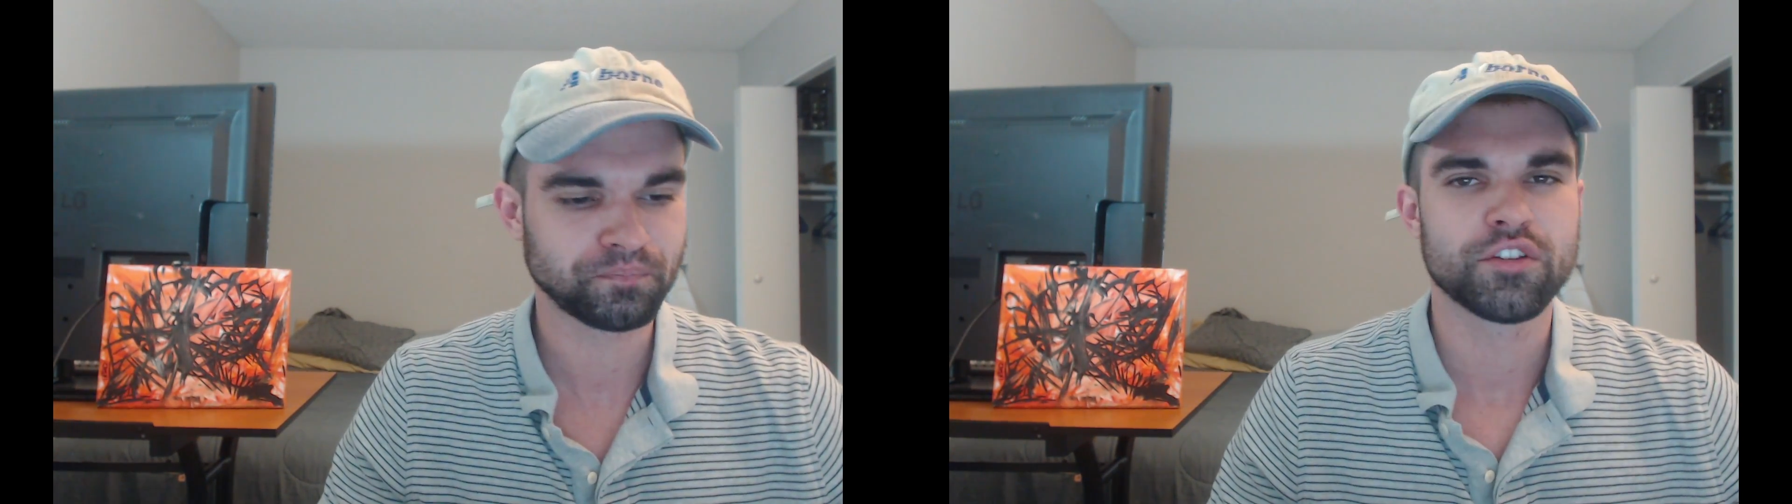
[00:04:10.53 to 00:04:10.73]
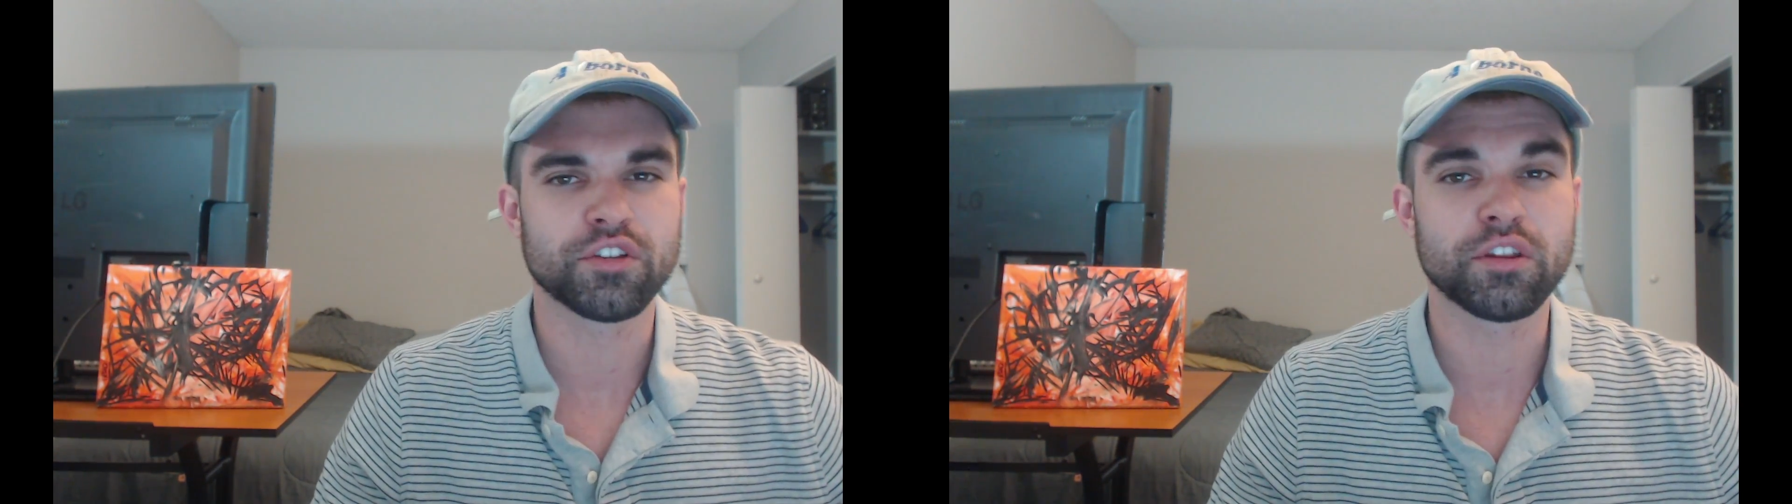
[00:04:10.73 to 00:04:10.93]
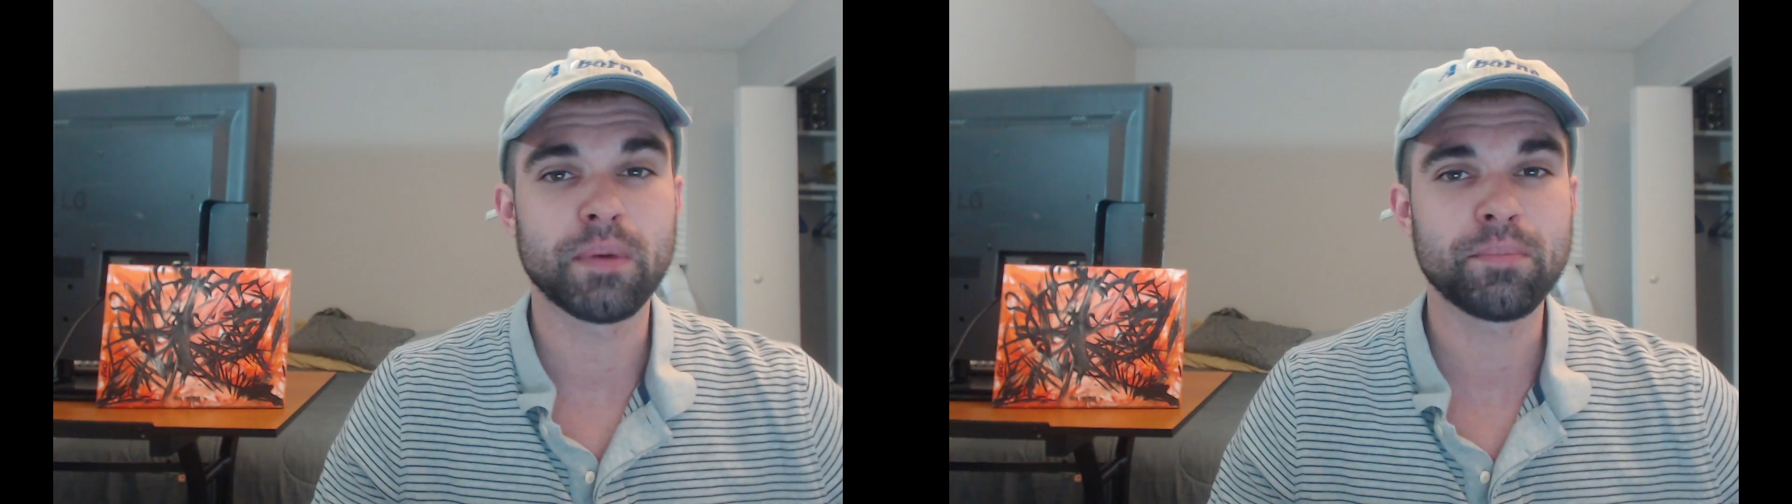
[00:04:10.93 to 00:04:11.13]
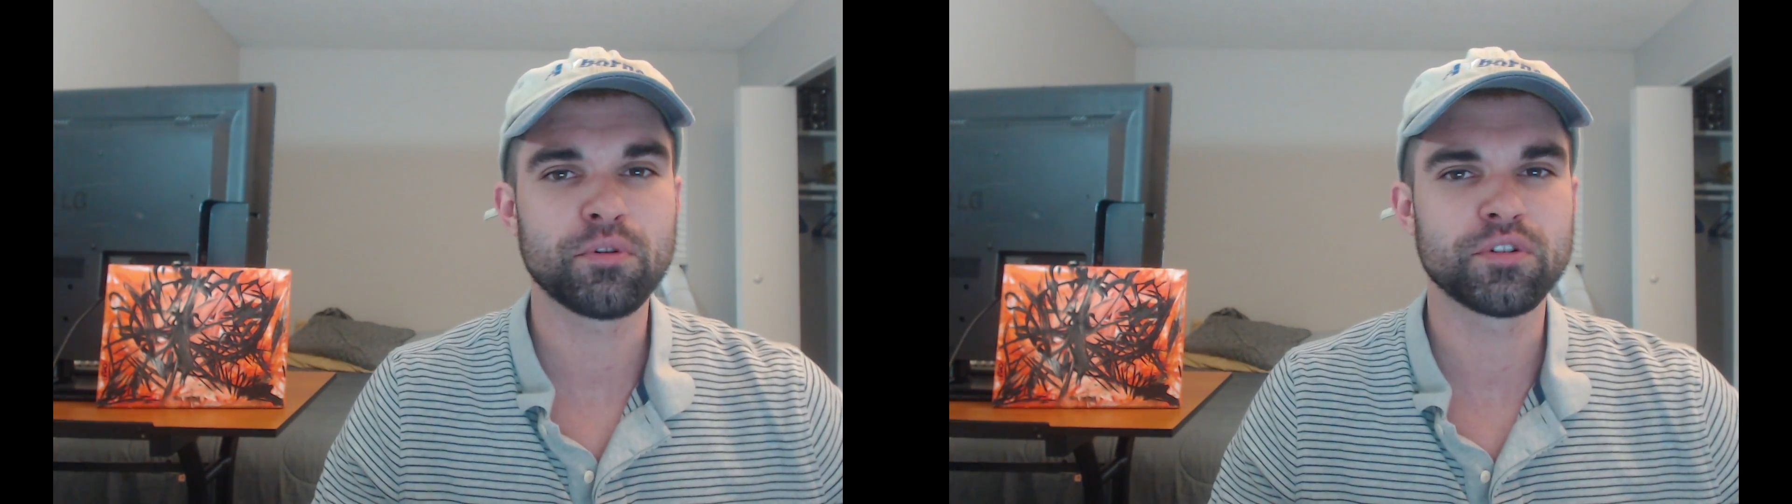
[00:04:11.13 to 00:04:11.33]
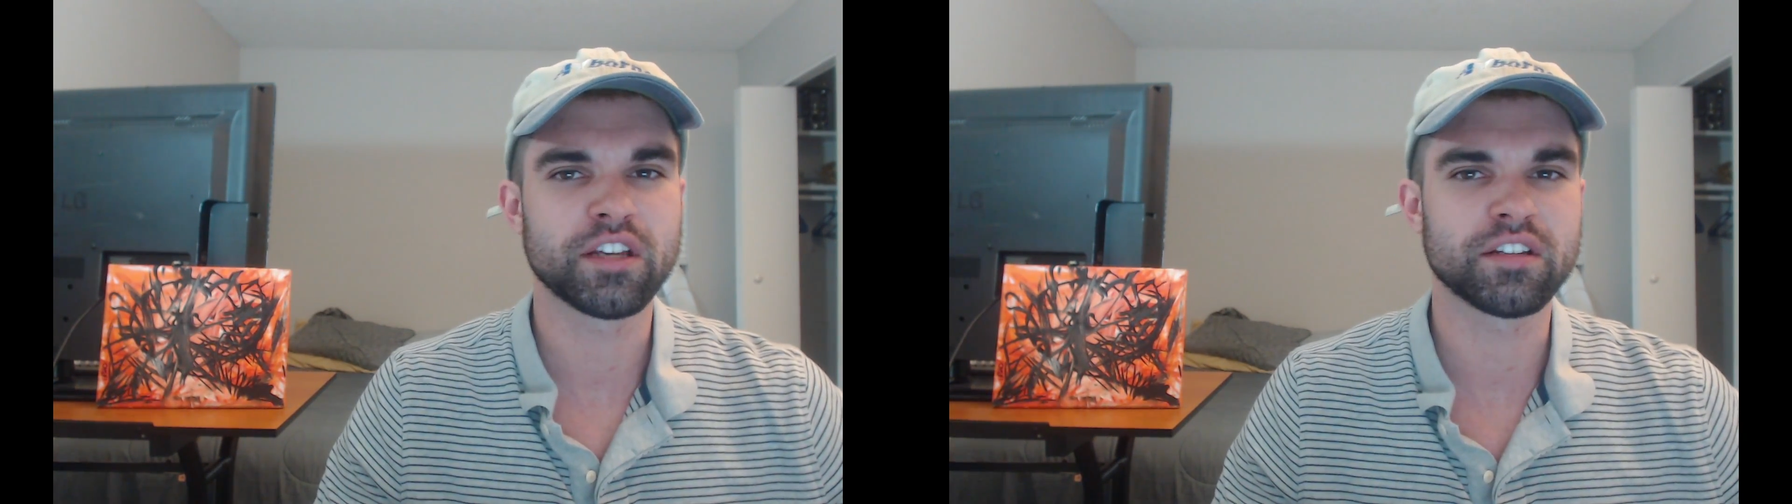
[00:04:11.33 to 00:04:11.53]
So the people
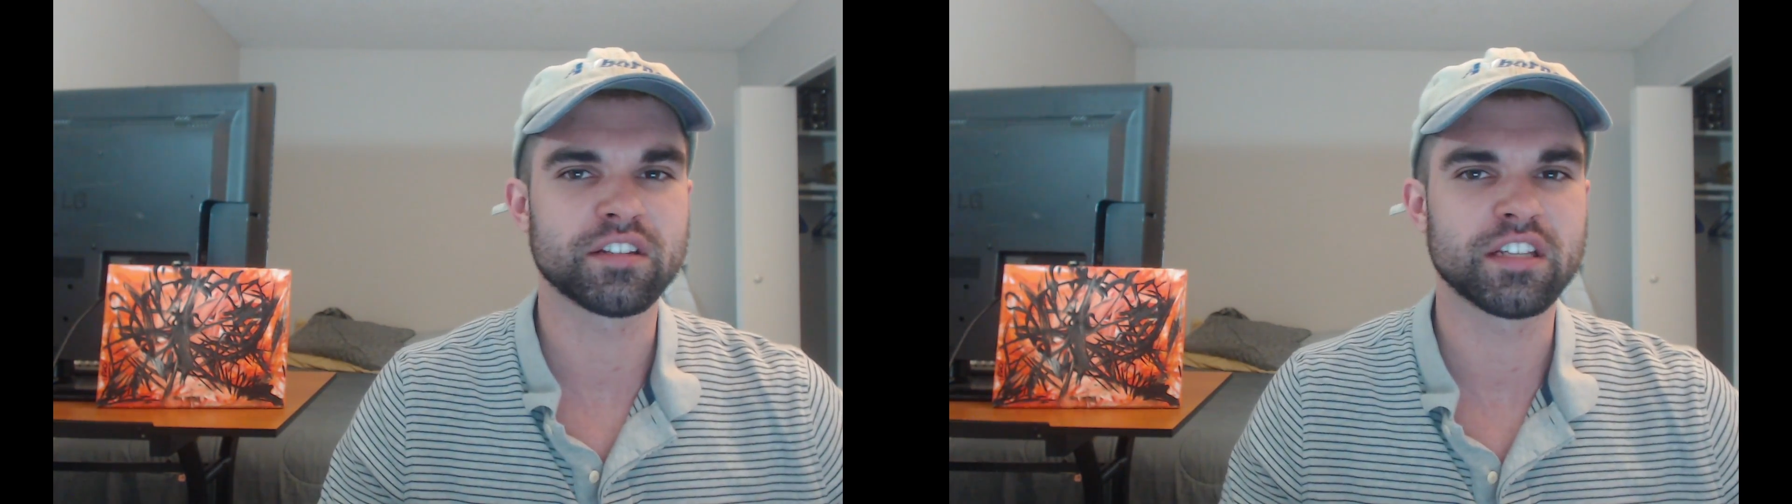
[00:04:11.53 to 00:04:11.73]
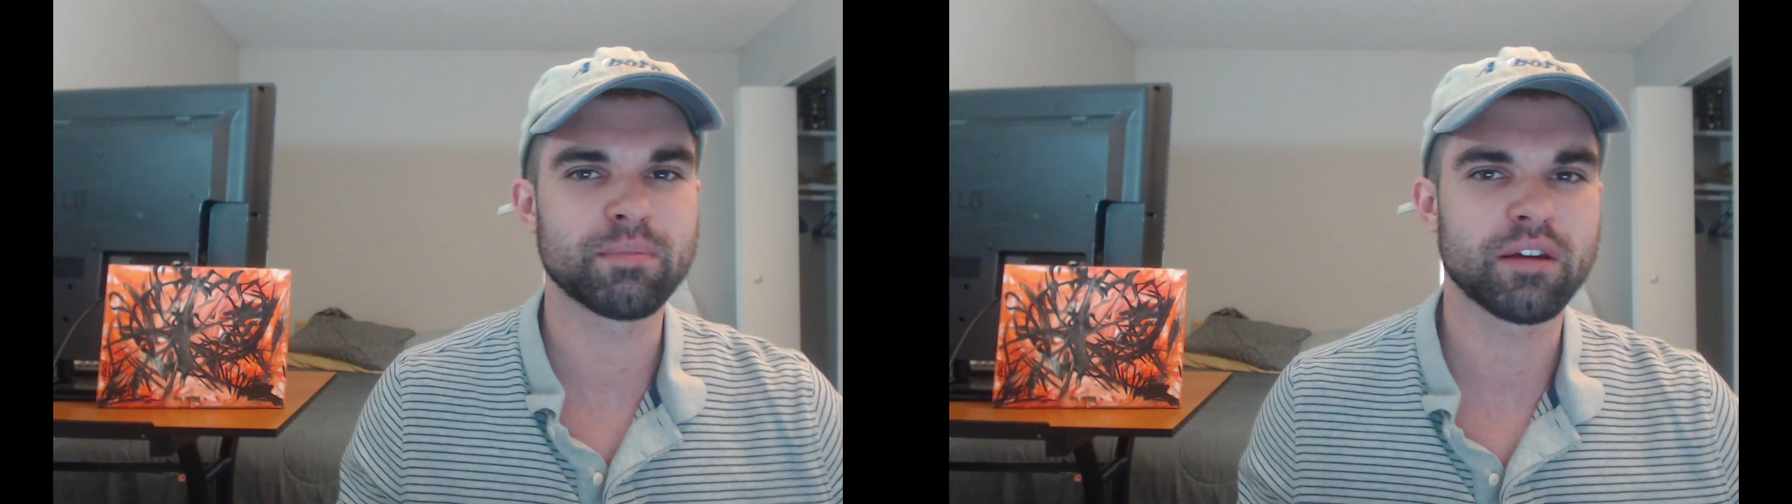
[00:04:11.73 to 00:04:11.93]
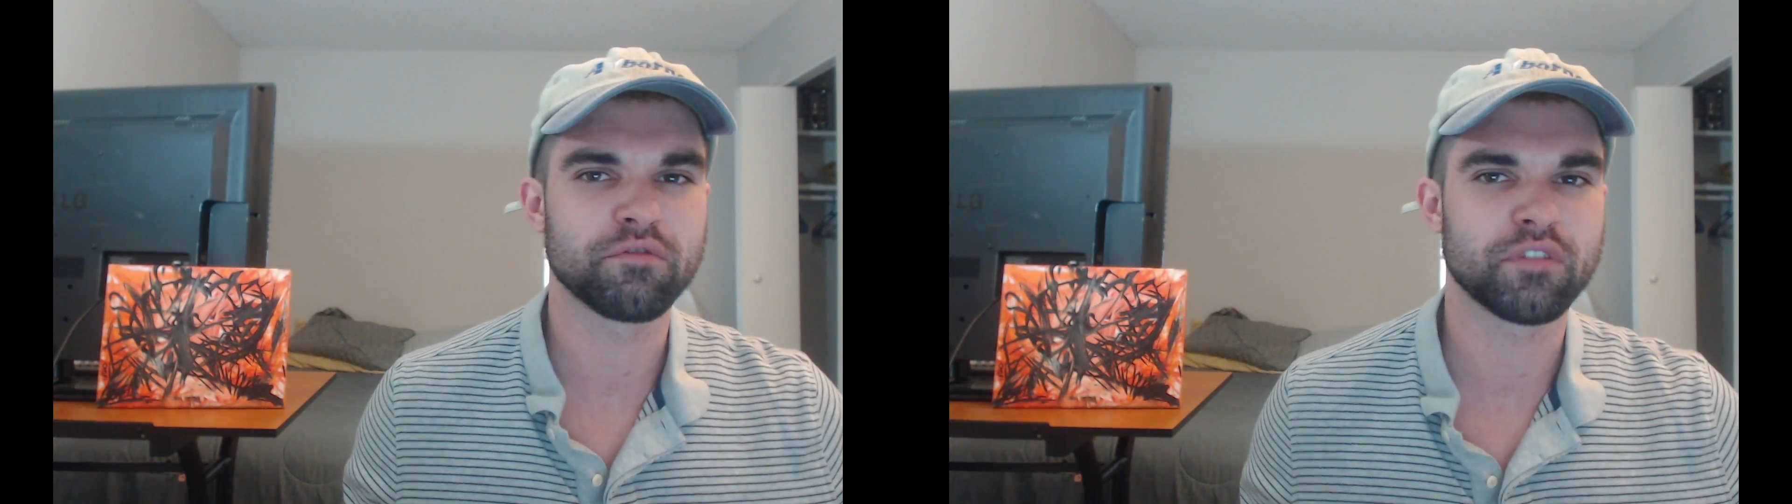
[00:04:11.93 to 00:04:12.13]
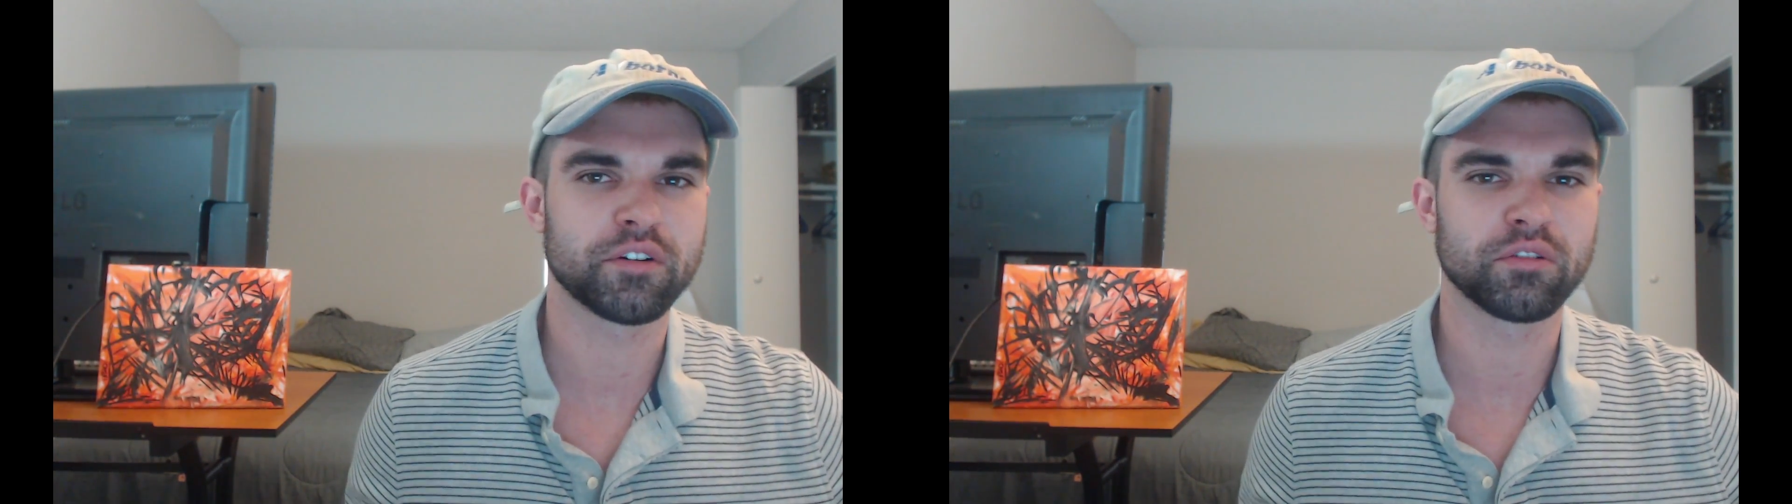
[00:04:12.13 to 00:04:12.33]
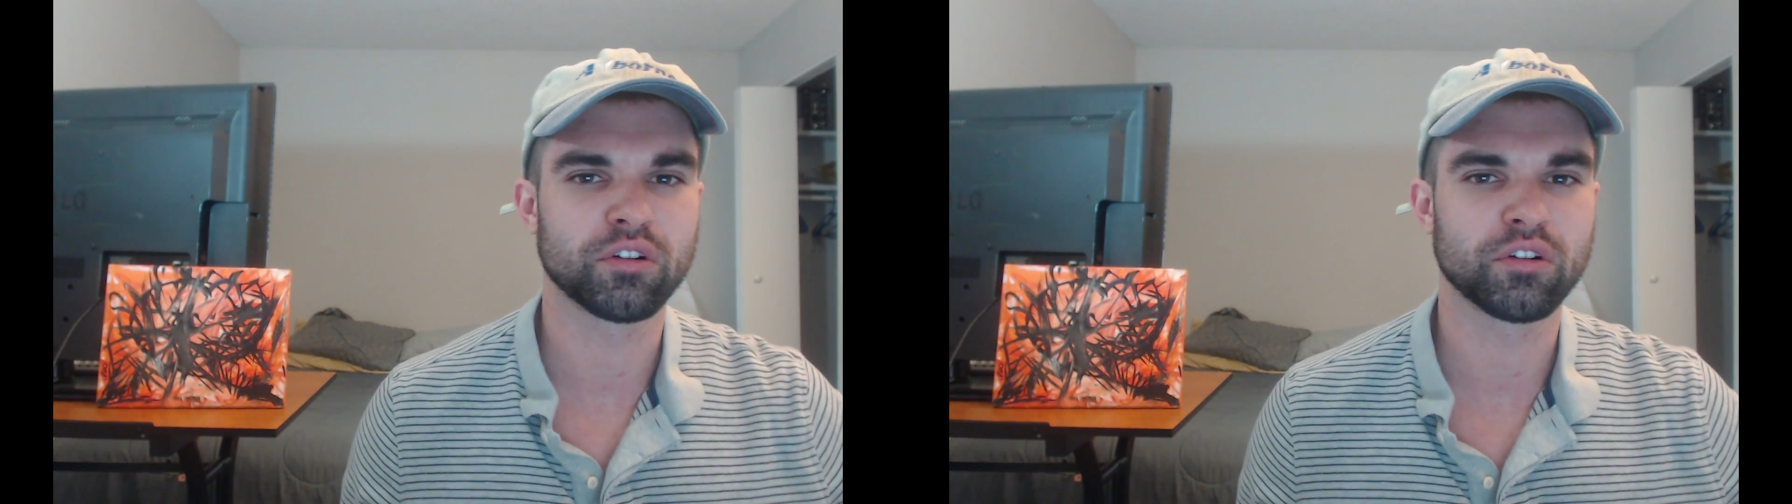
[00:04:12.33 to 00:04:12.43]
who tend to C bet very